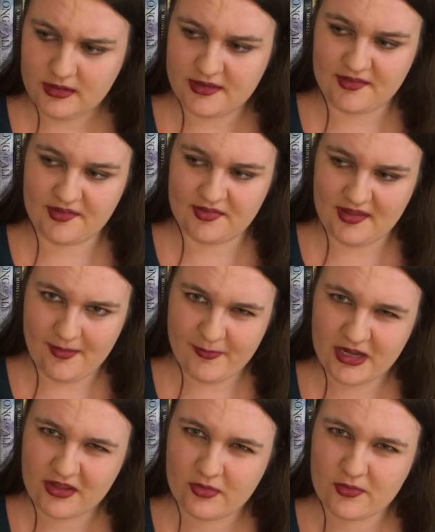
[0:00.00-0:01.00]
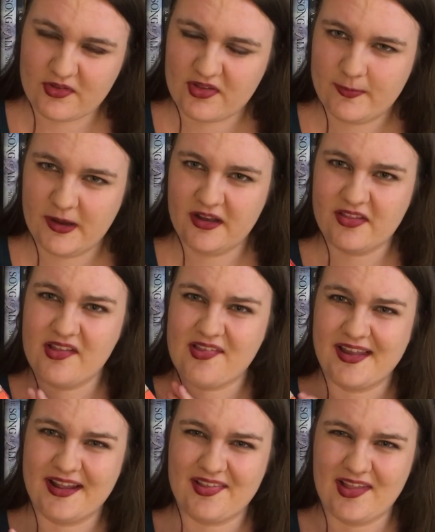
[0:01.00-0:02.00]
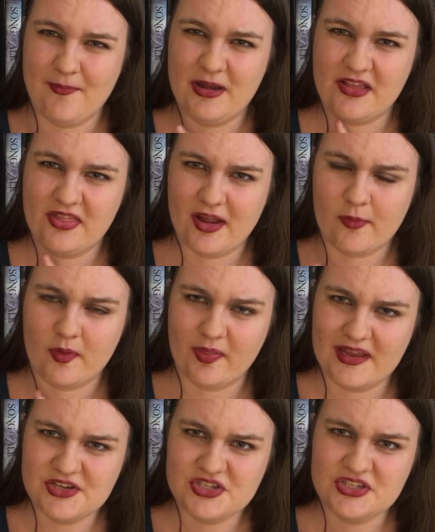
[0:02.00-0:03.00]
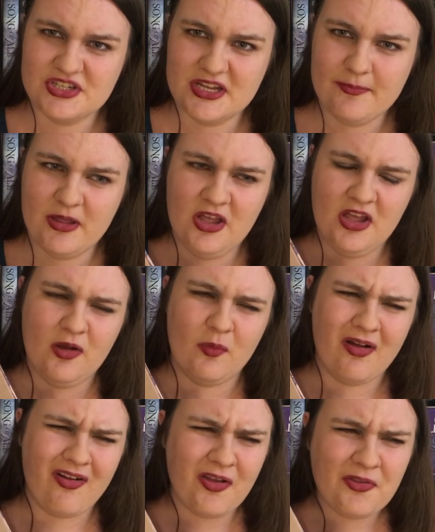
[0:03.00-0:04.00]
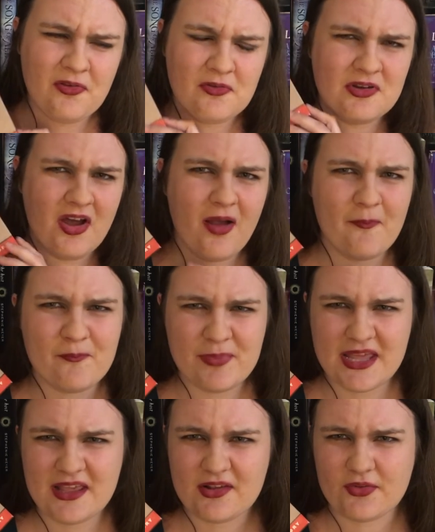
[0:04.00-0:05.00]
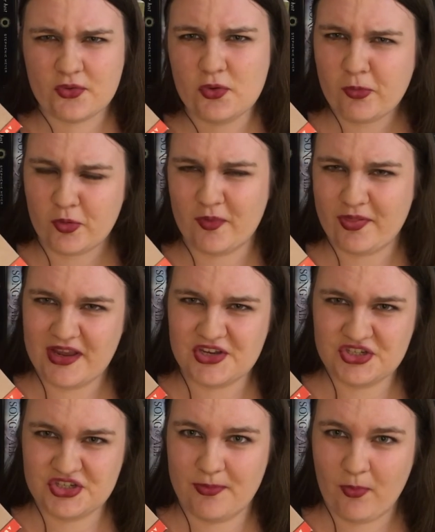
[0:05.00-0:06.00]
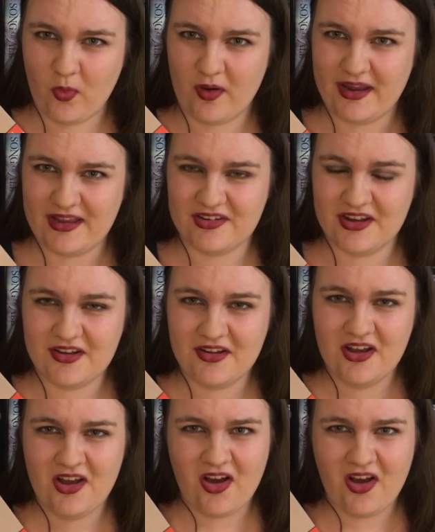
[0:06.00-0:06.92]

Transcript: It's examining those experiences and examining their relationship, while also not being super relationship oriented.